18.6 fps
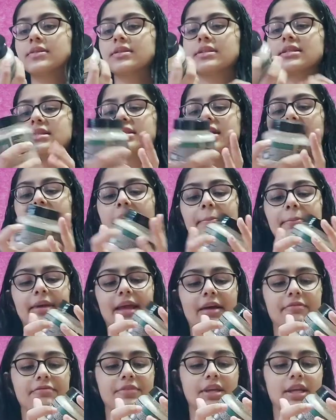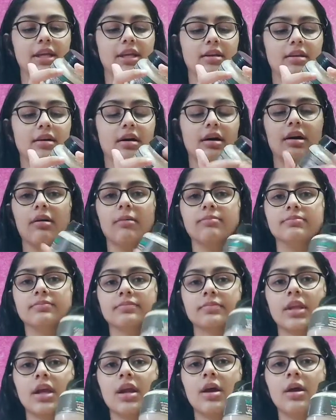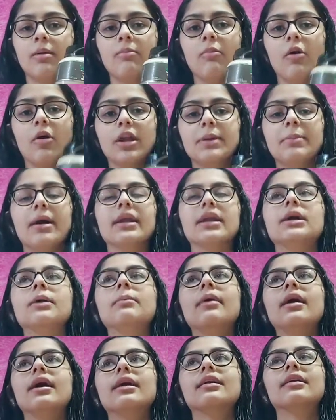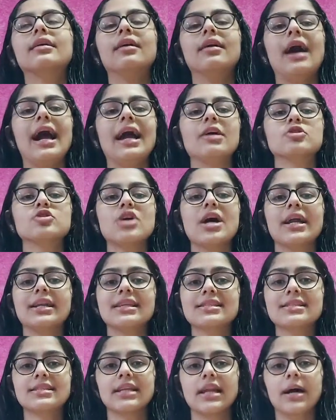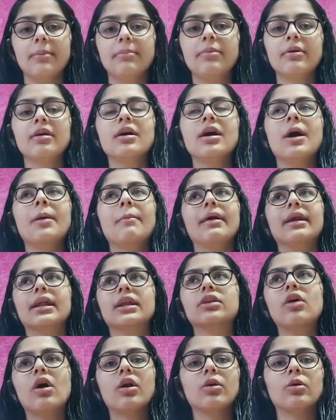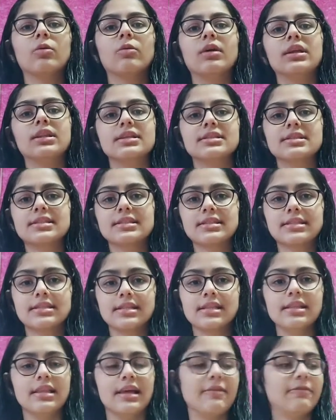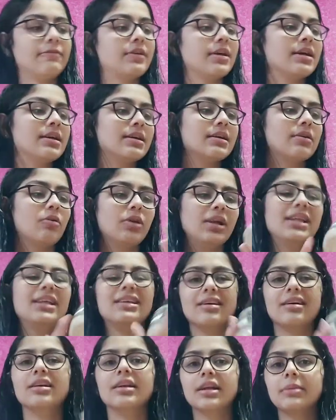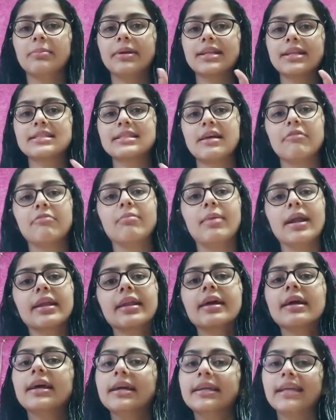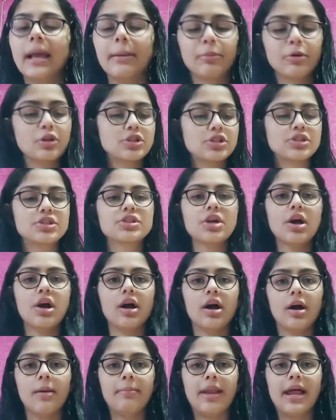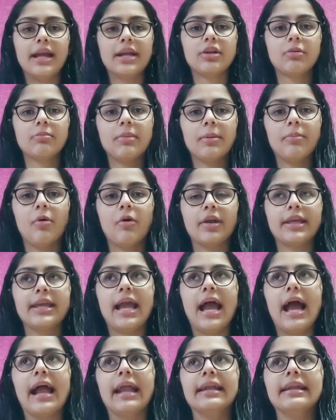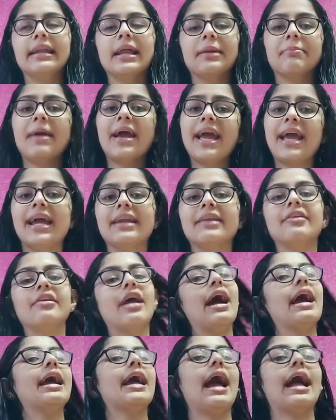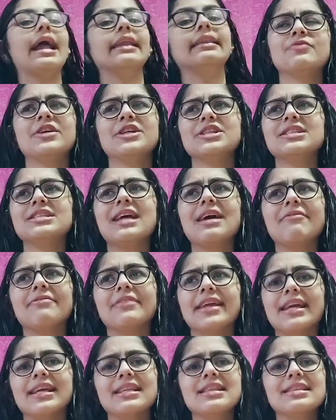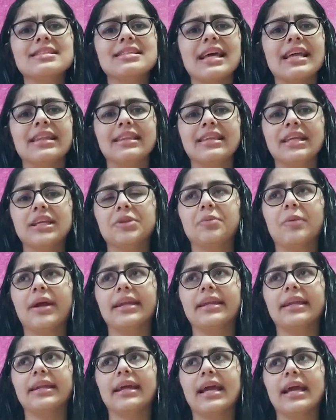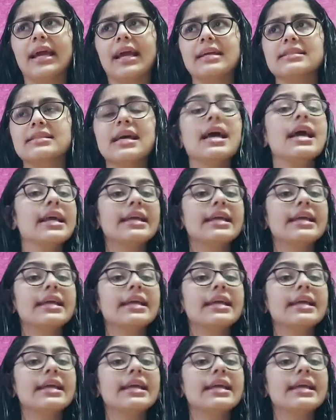So this is the M caffeine body butter, but I also had the scrub, but it got over. This is still left, only a little bit is left. But yeah, I'm gonna just apply it on my body and let my hair dry, and we just have nails and teeth whitening, I guess.